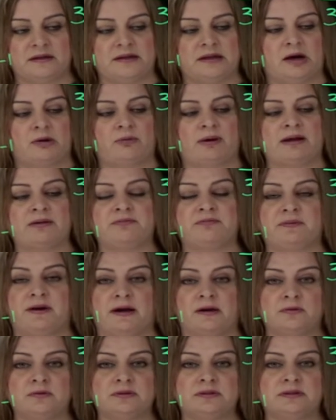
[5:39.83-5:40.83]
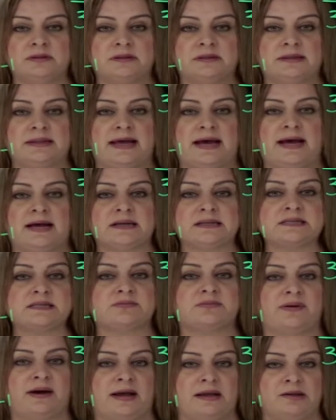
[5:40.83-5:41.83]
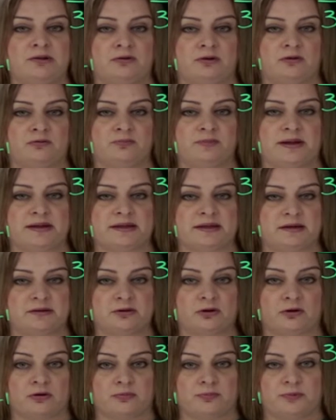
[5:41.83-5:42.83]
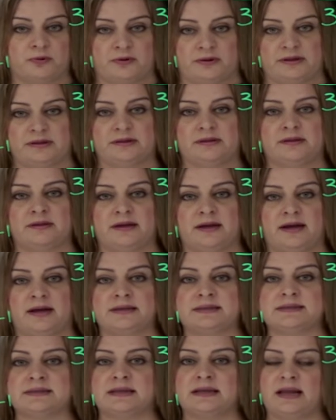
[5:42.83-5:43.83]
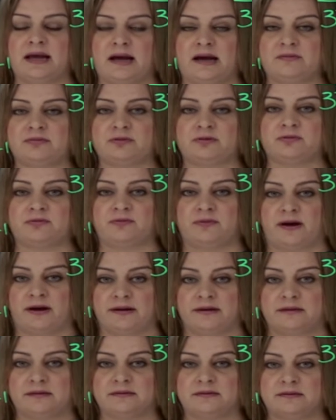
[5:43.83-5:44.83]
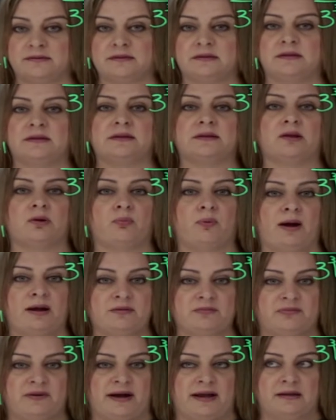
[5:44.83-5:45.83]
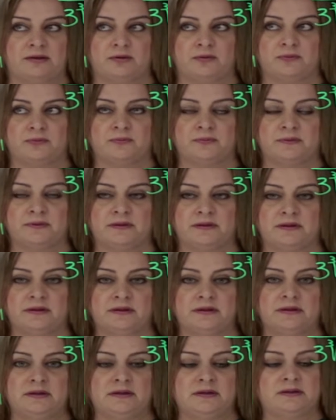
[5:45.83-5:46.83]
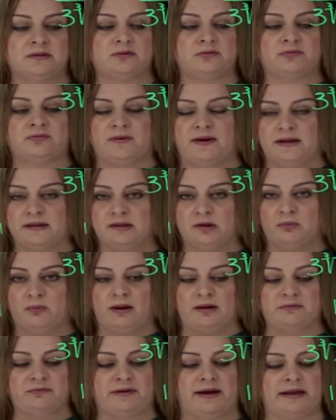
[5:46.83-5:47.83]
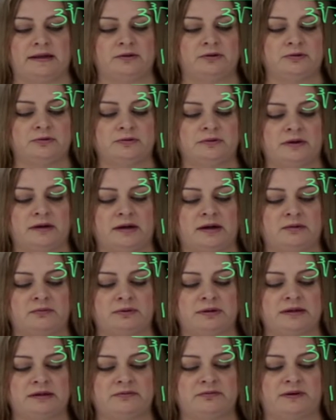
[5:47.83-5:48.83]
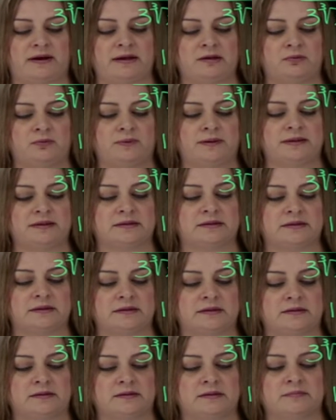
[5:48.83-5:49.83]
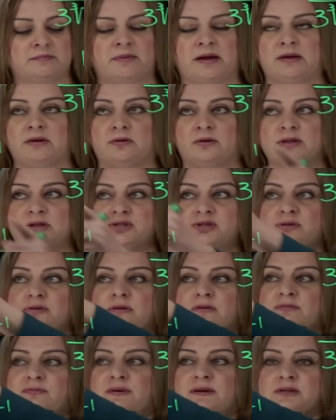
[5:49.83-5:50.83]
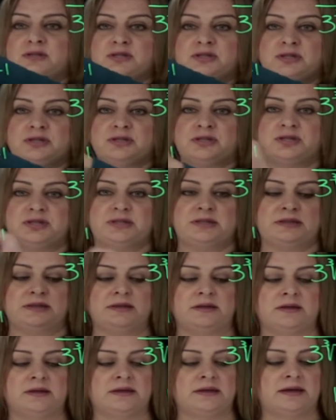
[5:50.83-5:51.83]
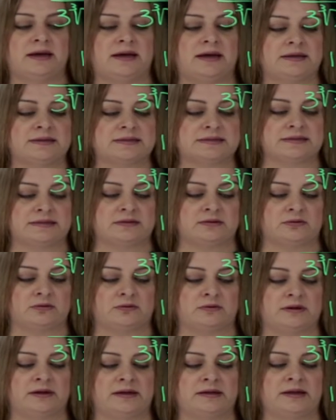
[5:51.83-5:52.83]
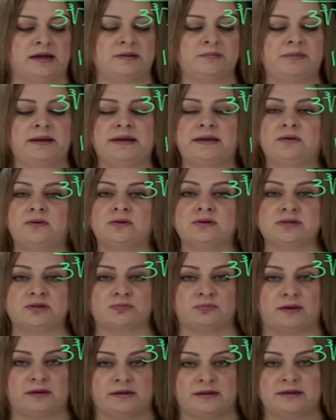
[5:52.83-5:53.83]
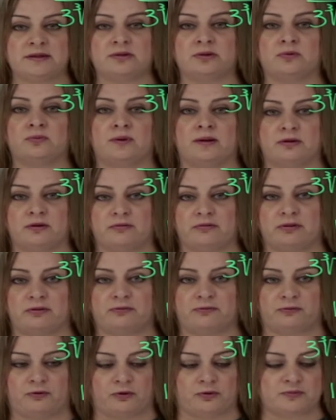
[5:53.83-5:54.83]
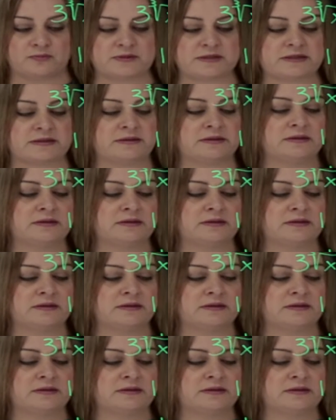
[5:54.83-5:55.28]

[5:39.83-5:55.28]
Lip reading: Now I found the x value of my critical point. I still have to find the y value. To find the y value, I will evaluate my original function g at 0. And I may use either one of the forms.